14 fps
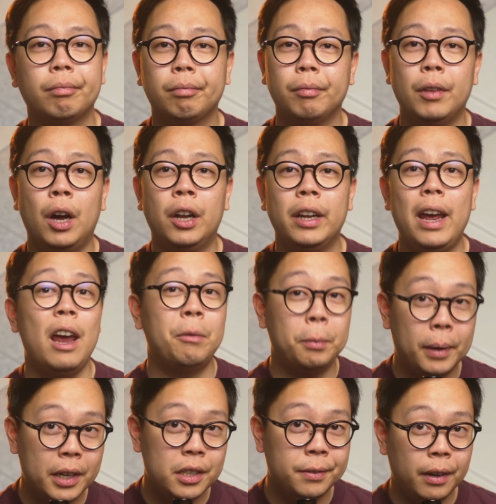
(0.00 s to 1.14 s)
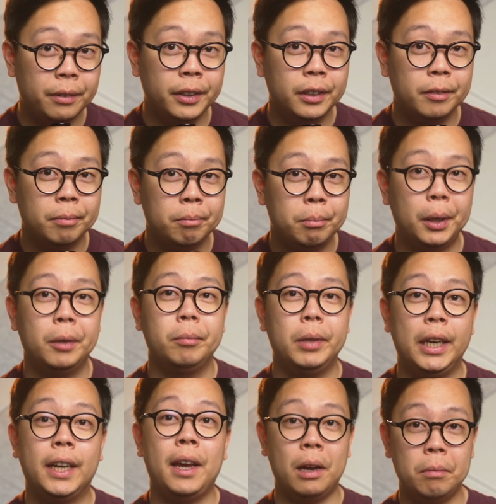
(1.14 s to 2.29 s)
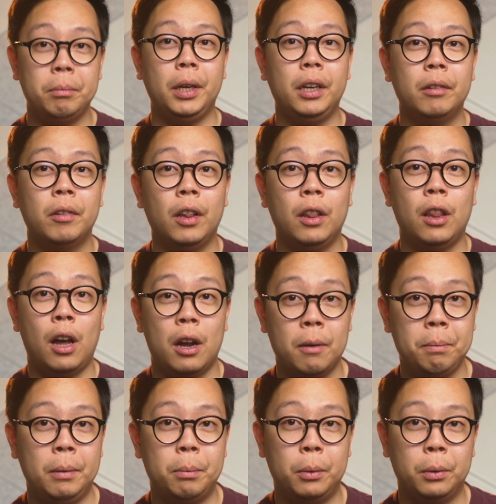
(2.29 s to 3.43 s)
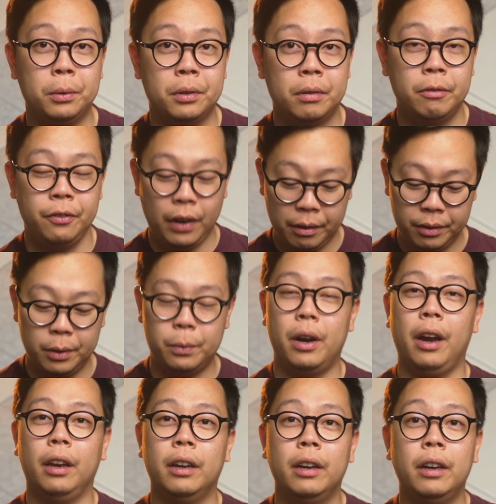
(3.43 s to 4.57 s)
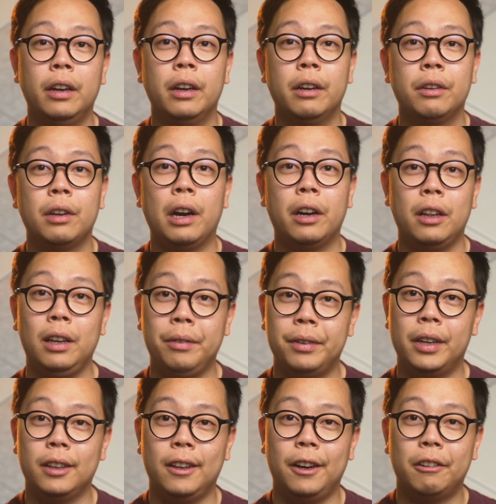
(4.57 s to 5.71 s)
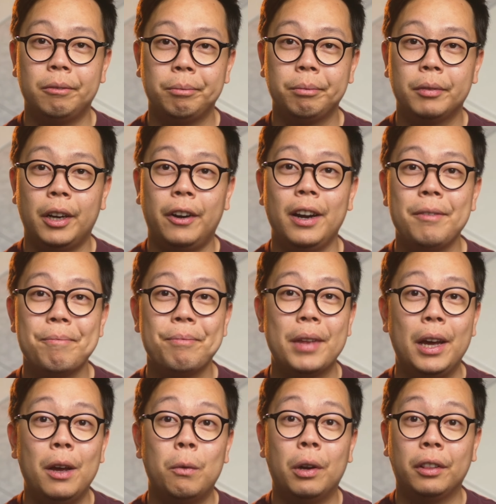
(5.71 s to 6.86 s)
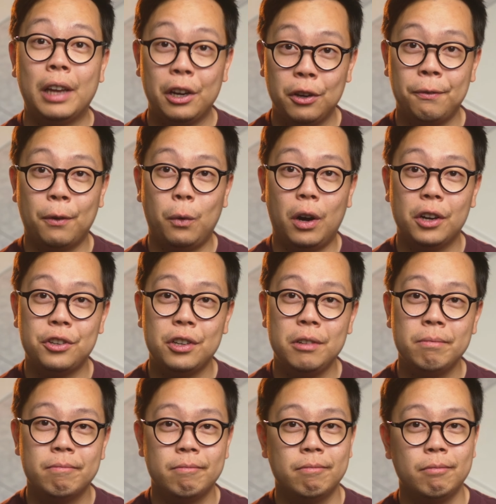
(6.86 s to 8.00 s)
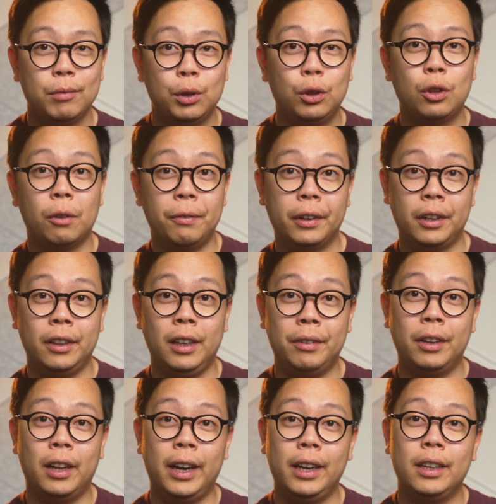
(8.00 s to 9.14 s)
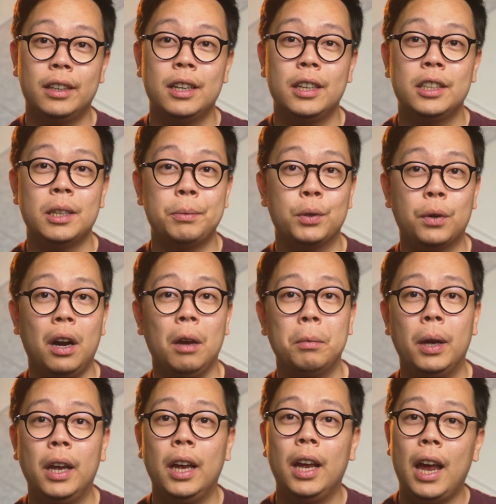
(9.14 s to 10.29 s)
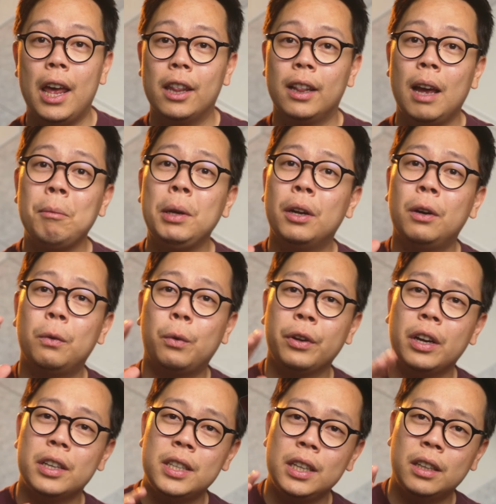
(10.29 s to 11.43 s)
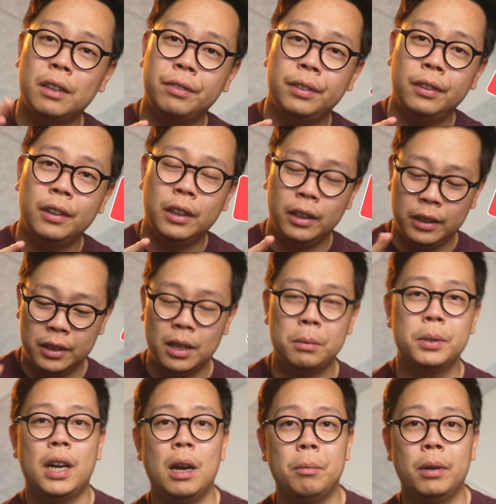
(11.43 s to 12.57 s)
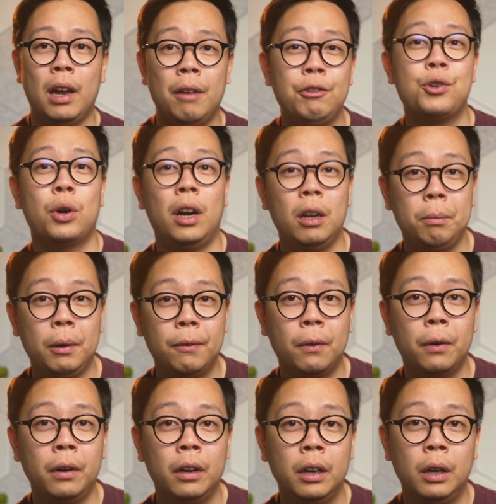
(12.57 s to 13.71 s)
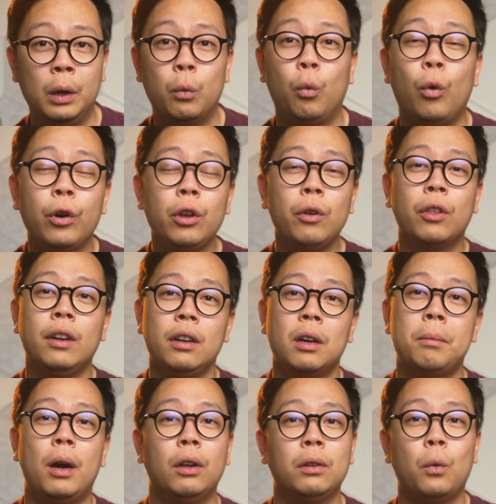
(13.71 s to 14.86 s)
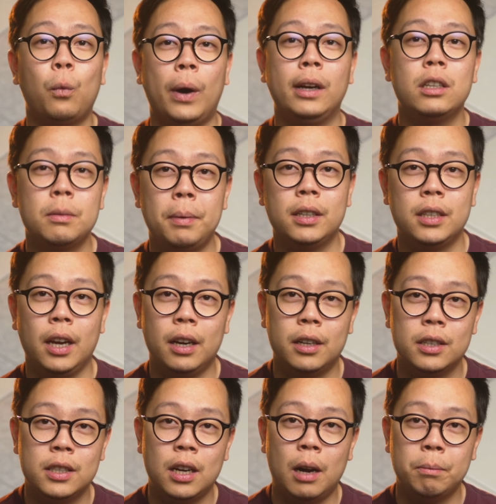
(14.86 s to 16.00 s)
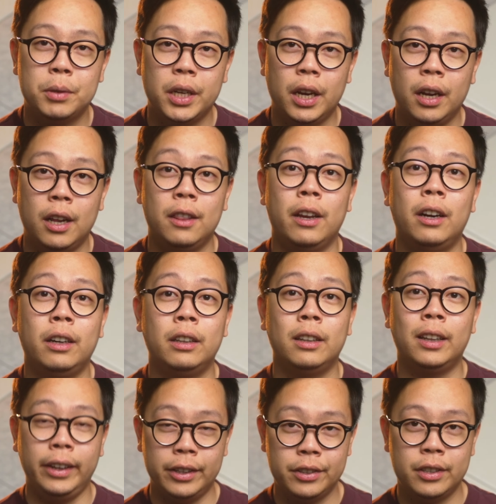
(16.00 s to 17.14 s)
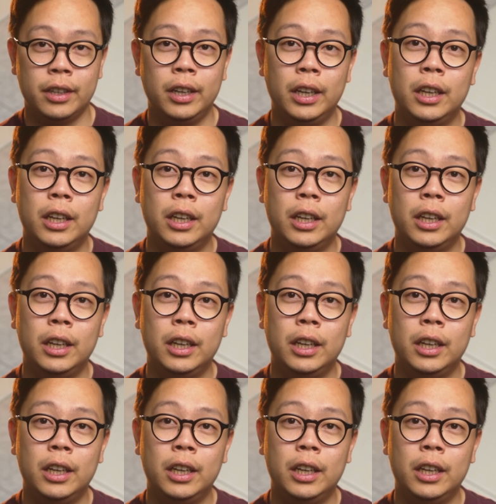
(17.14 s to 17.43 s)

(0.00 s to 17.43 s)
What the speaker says: Not everybody's favorite, but it can be a lot of people's favorite wine. So I'm gonna leave it at there. All right, well, thank you for watching. Don't forget to leave a like, subscribe, and let me know what do you guys think of the Double Diamond. Have you tried it before? What do you think about the Wine Spectator's top 10 and their list?